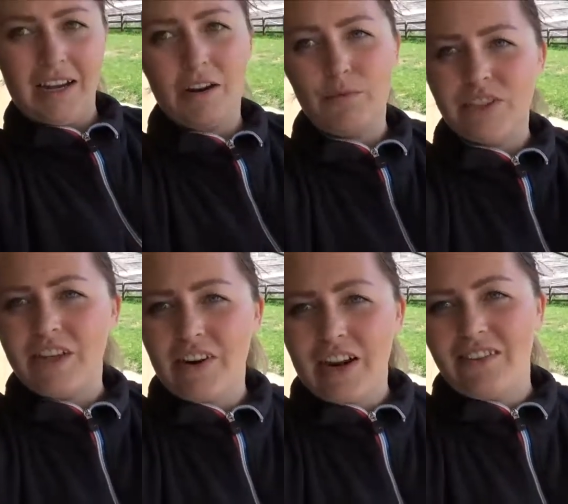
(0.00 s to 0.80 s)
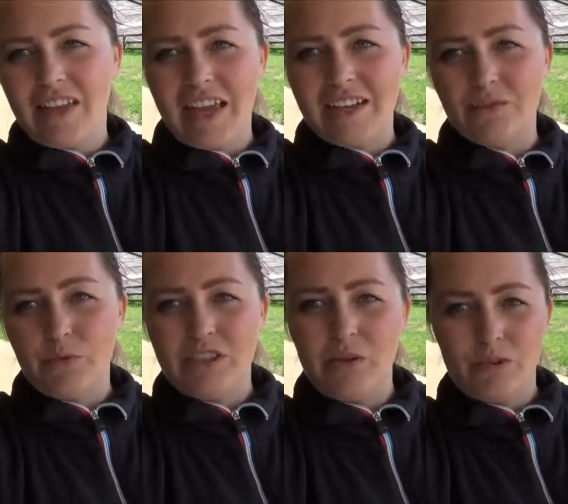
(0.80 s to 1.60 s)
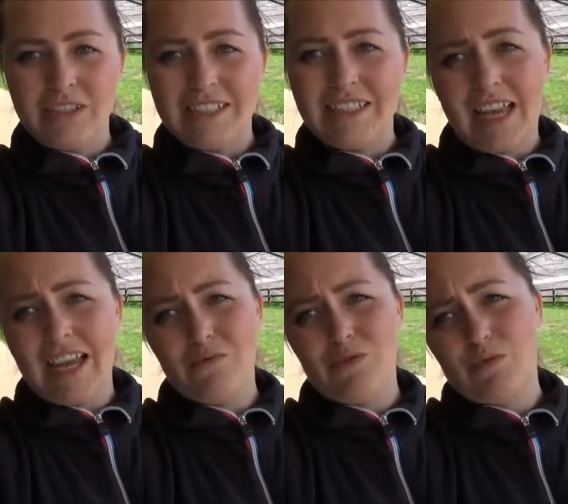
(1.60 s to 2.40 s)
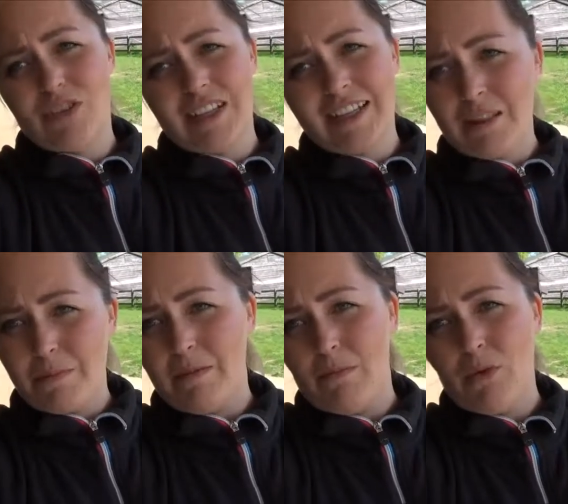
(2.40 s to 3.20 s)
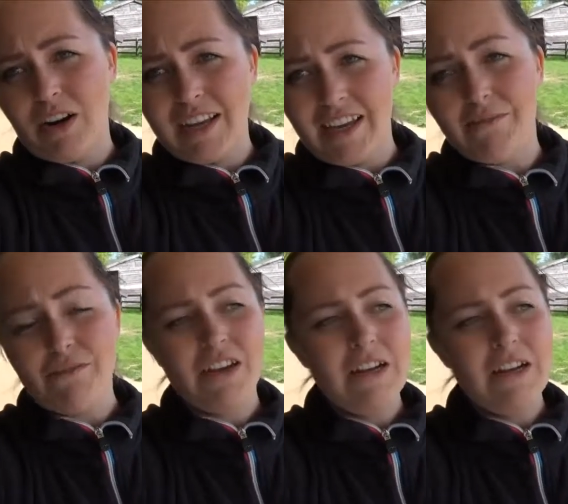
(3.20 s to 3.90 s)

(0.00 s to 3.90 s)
I would never have gained what I wanted to gain, which was a little bit more give,